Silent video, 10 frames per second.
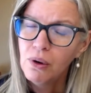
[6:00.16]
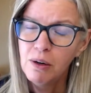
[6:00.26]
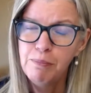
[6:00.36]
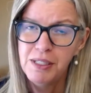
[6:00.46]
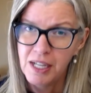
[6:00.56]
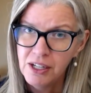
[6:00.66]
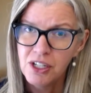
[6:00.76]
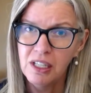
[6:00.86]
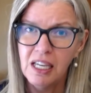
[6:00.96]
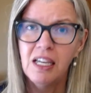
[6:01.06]

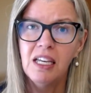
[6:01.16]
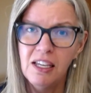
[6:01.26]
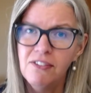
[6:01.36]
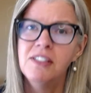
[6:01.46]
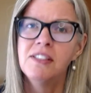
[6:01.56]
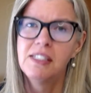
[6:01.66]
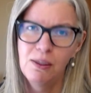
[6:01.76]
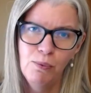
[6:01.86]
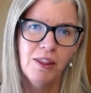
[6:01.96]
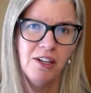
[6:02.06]
potentially even
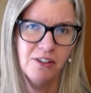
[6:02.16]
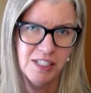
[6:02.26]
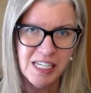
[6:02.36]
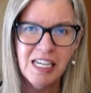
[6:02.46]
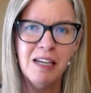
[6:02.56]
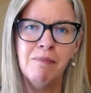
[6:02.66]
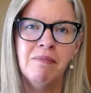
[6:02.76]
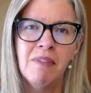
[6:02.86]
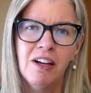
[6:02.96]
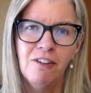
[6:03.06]
sit with your team
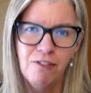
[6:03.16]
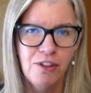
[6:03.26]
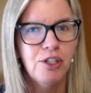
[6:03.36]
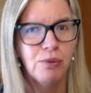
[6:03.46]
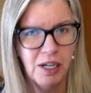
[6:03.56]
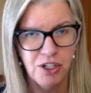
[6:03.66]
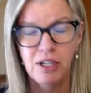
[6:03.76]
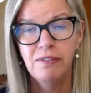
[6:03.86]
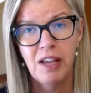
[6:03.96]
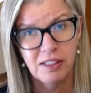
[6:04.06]
for the
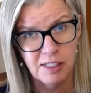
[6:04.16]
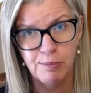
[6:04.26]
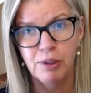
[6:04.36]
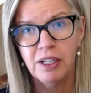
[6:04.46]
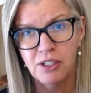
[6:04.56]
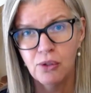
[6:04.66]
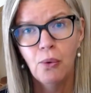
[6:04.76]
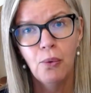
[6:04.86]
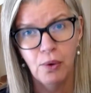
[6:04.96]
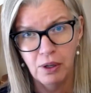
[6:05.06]
duration of that sprint
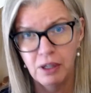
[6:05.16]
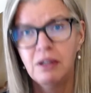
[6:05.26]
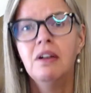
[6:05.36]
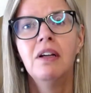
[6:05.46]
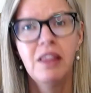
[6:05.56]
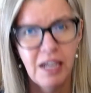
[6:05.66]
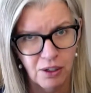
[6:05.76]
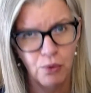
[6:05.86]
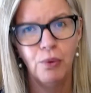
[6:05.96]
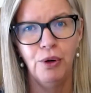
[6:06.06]
or that
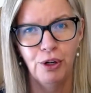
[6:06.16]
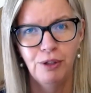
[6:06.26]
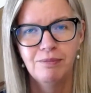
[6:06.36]
quarter.